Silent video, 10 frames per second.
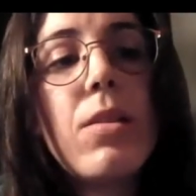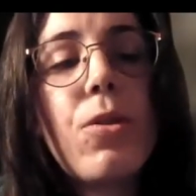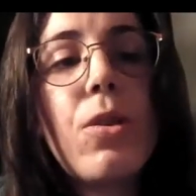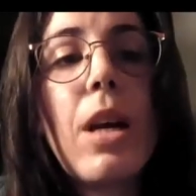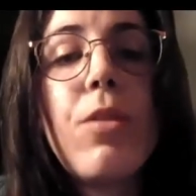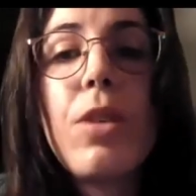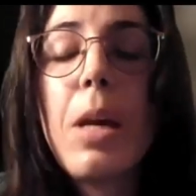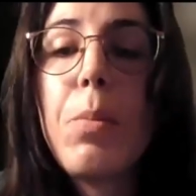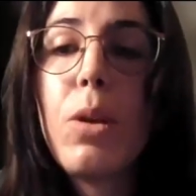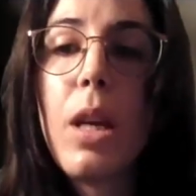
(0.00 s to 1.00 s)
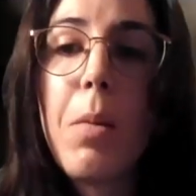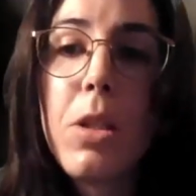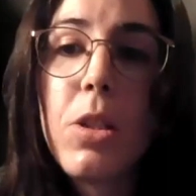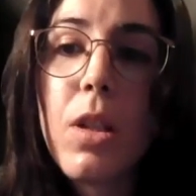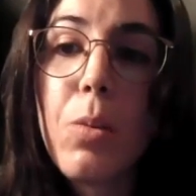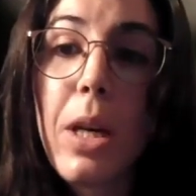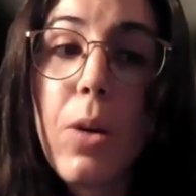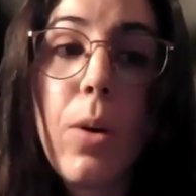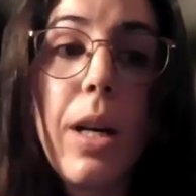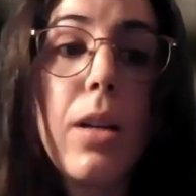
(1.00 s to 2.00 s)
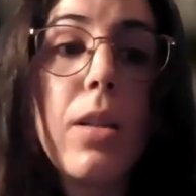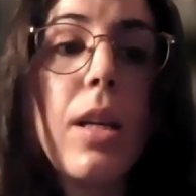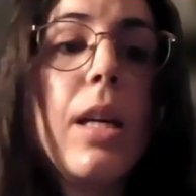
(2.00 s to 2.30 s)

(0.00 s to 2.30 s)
for every input image that we acquired,